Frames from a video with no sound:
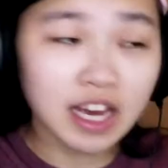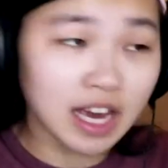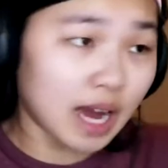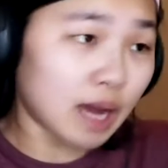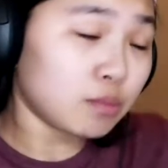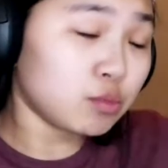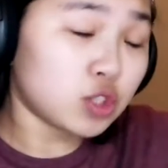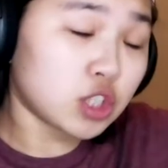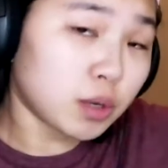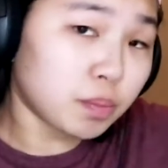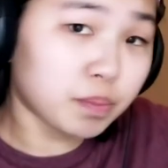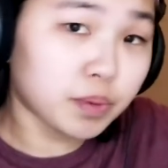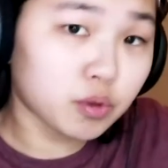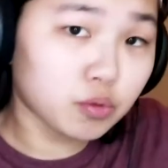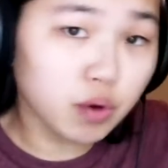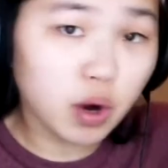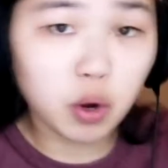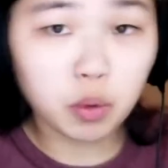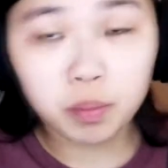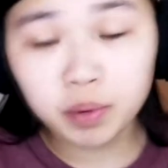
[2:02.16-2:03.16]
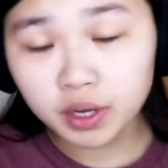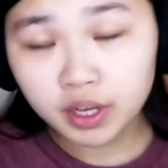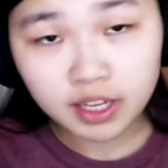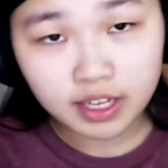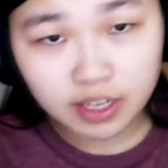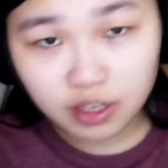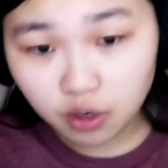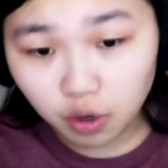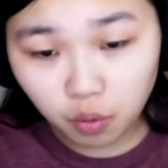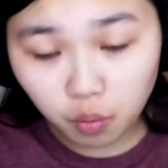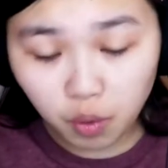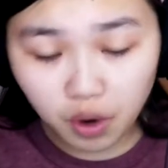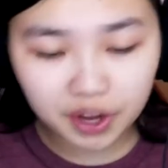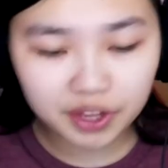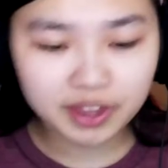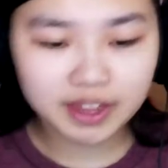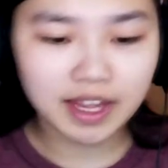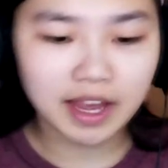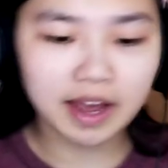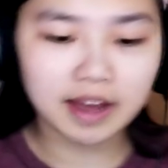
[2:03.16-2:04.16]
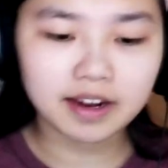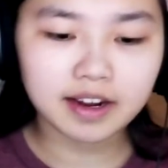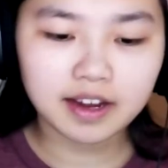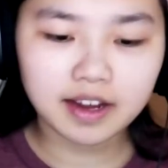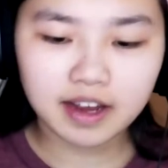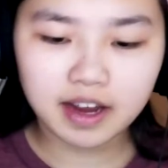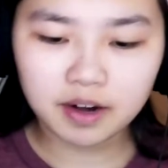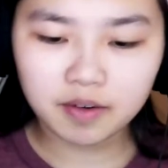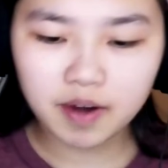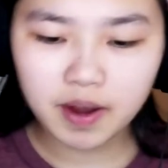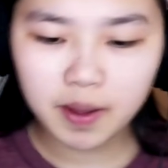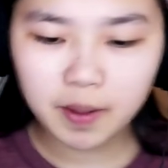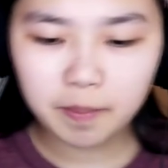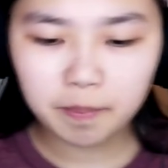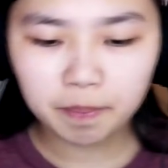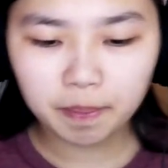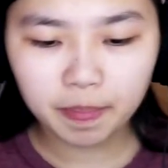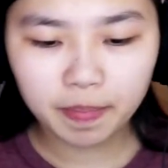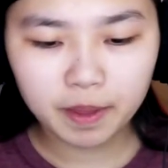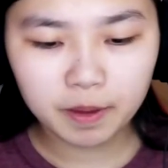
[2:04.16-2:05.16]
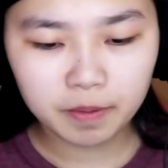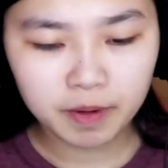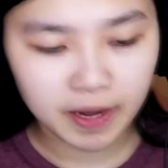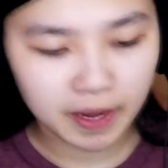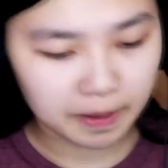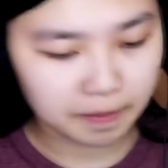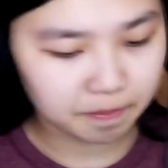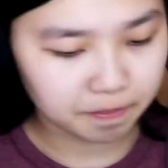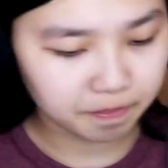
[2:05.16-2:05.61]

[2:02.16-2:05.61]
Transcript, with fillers: I'm jumping rope. You don't want that, all right? Okay.